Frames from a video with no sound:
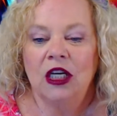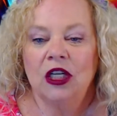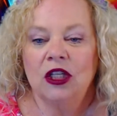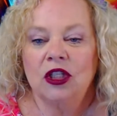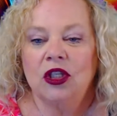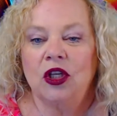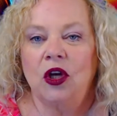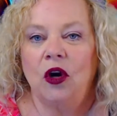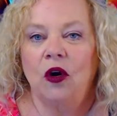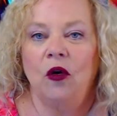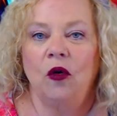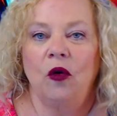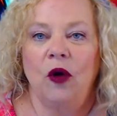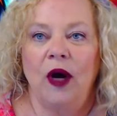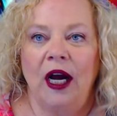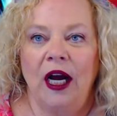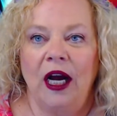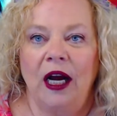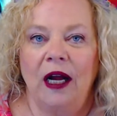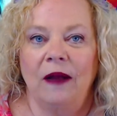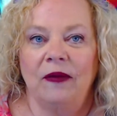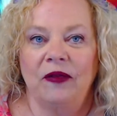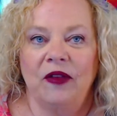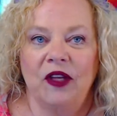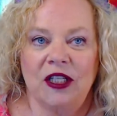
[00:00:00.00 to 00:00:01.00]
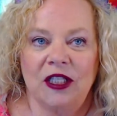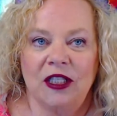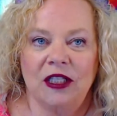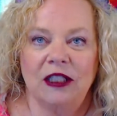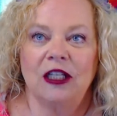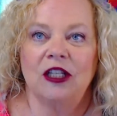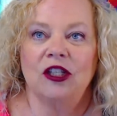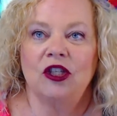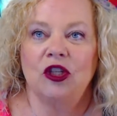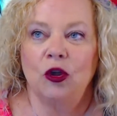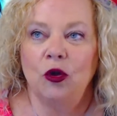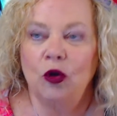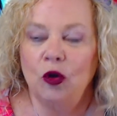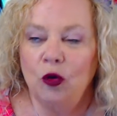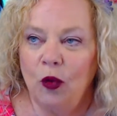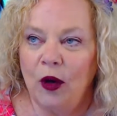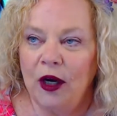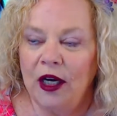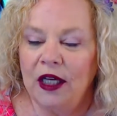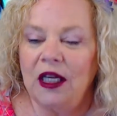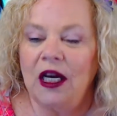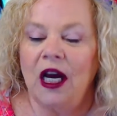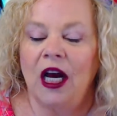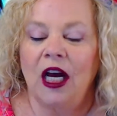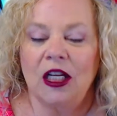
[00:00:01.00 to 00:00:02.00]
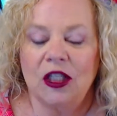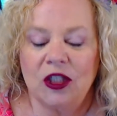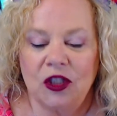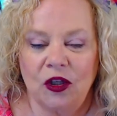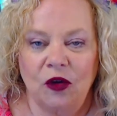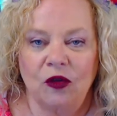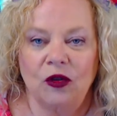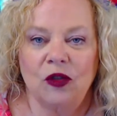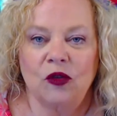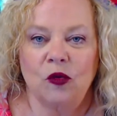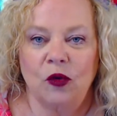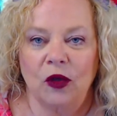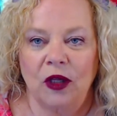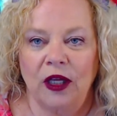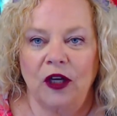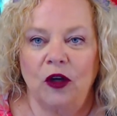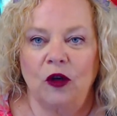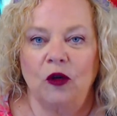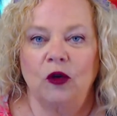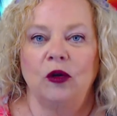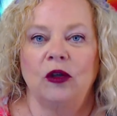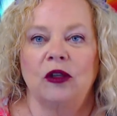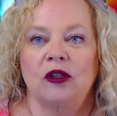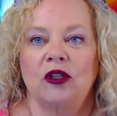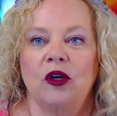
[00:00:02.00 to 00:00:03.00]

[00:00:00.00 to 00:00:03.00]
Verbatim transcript: So um, this Leduc one also is really cool.